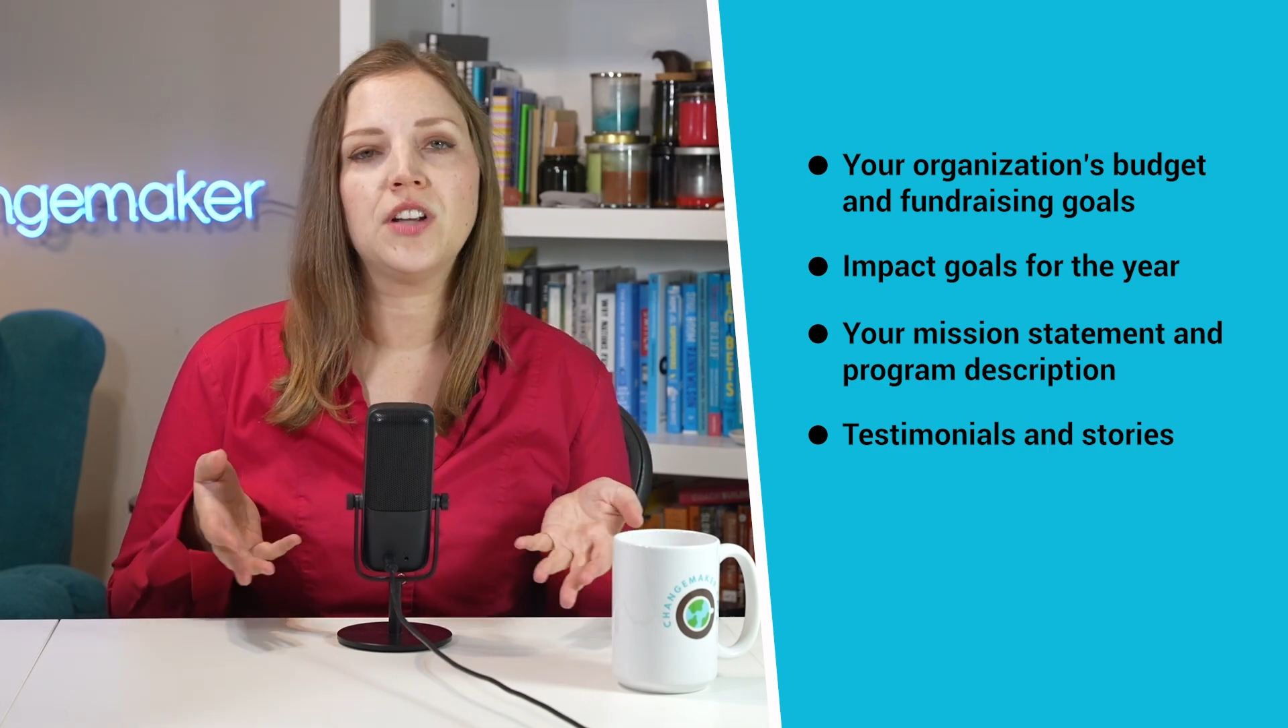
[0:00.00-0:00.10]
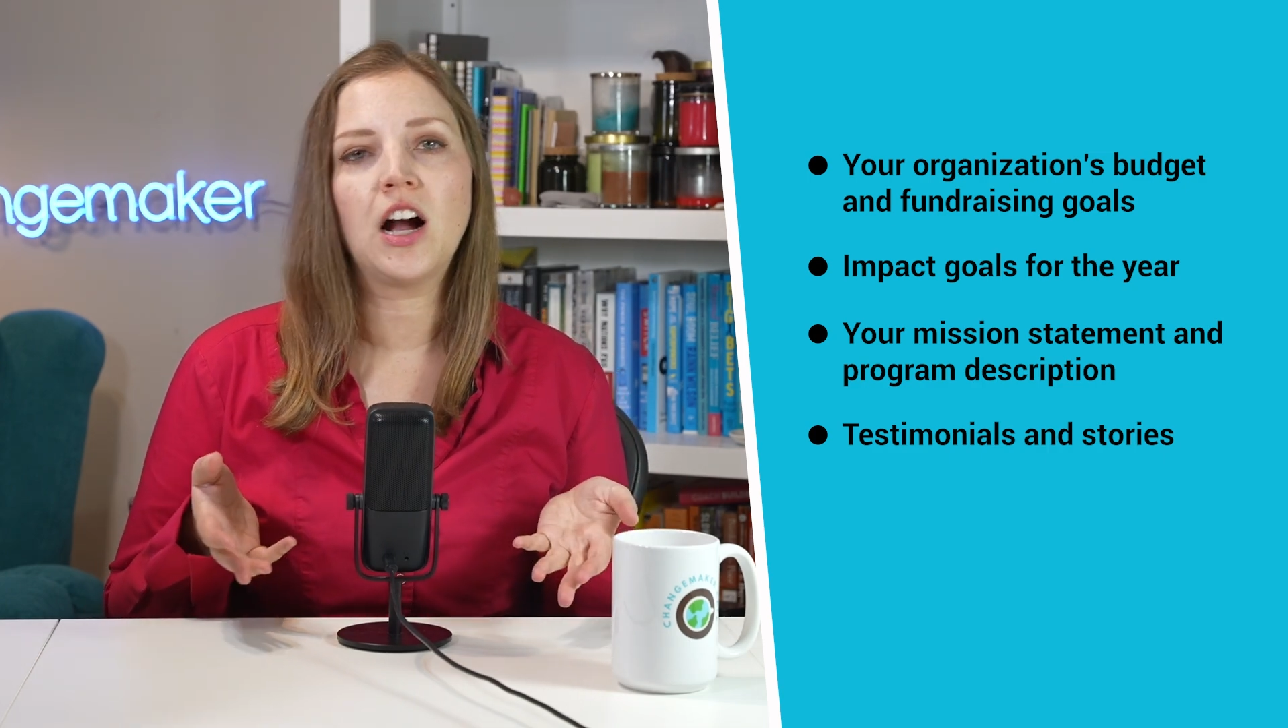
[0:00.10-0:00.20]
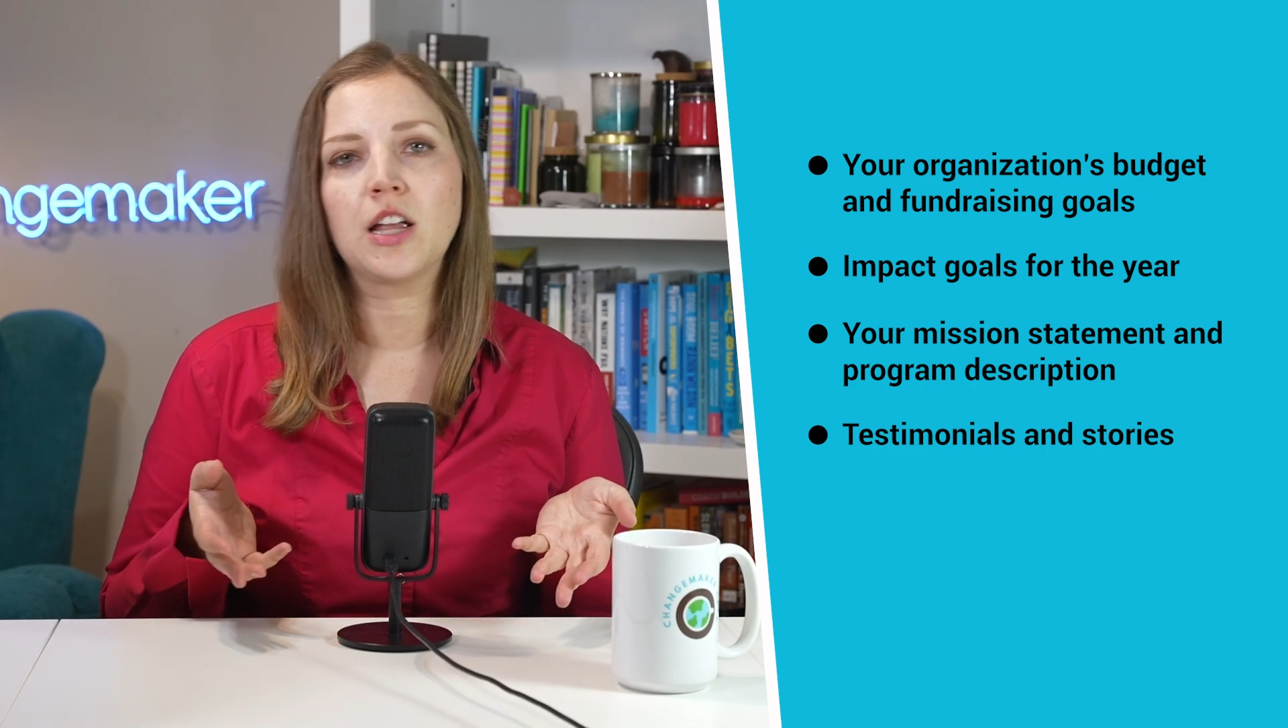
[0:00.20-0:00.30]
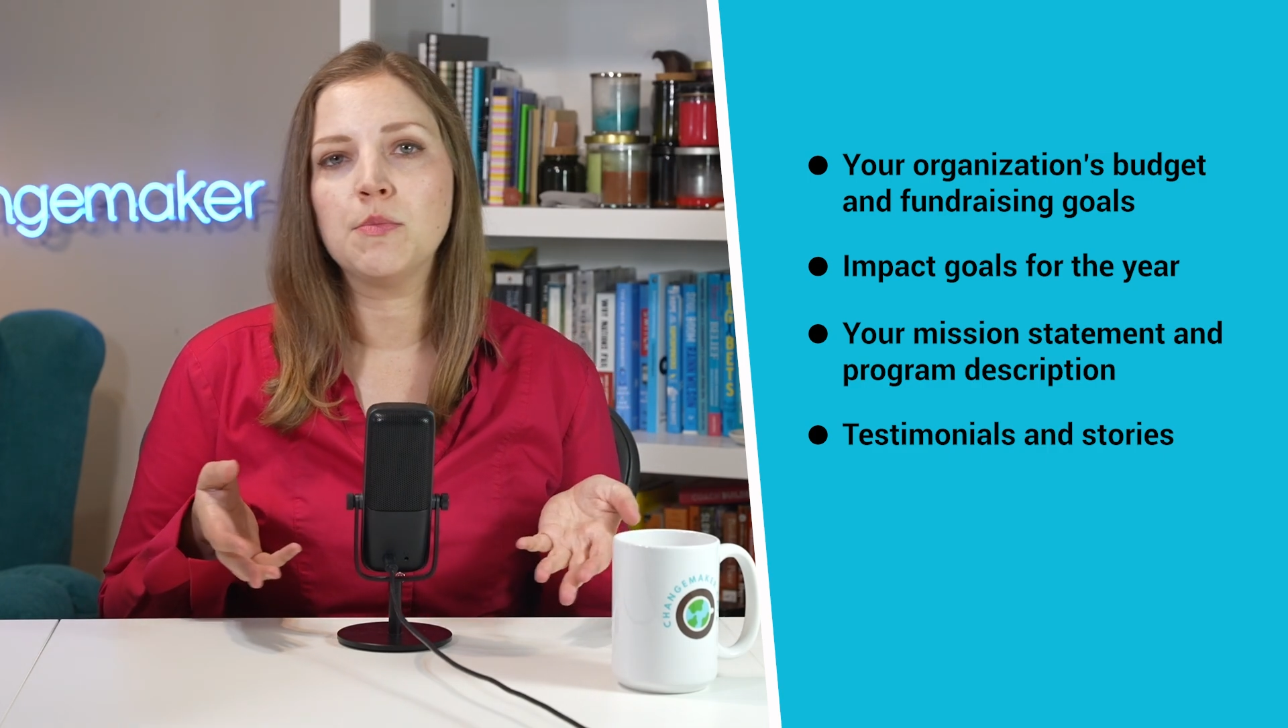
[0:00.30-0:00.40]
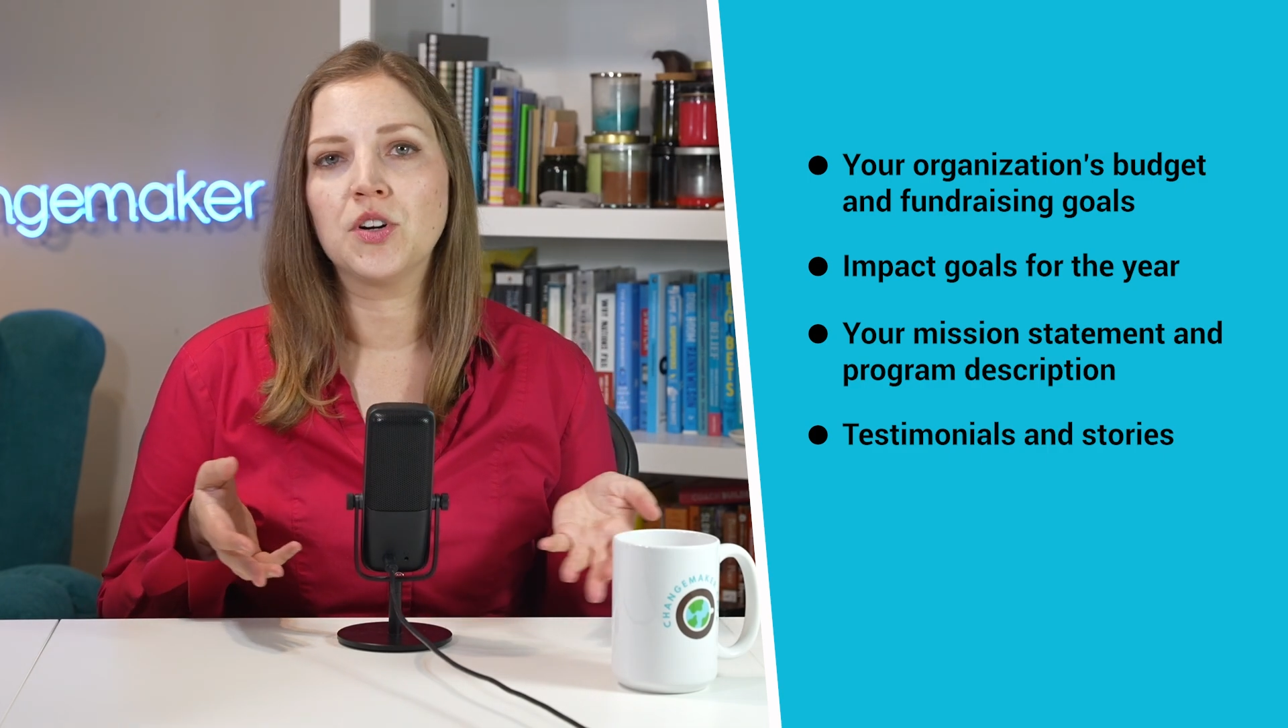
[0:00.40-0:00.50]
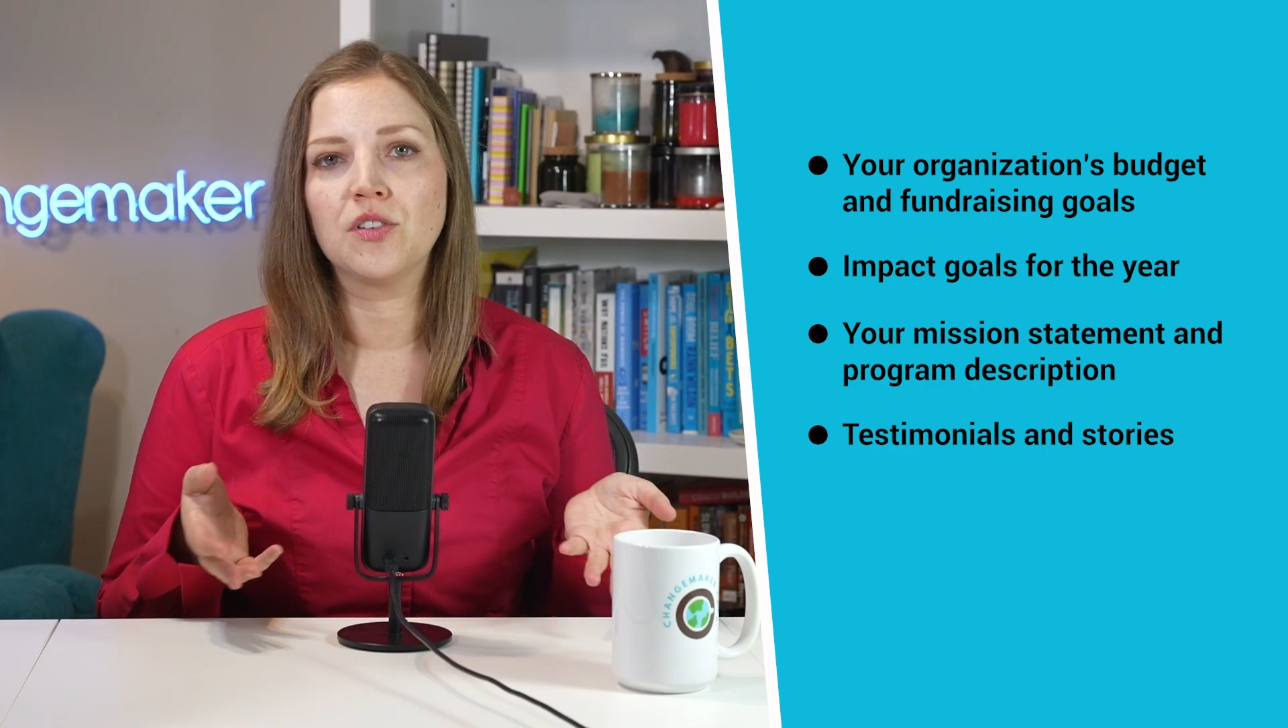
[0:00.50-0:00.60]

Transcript: document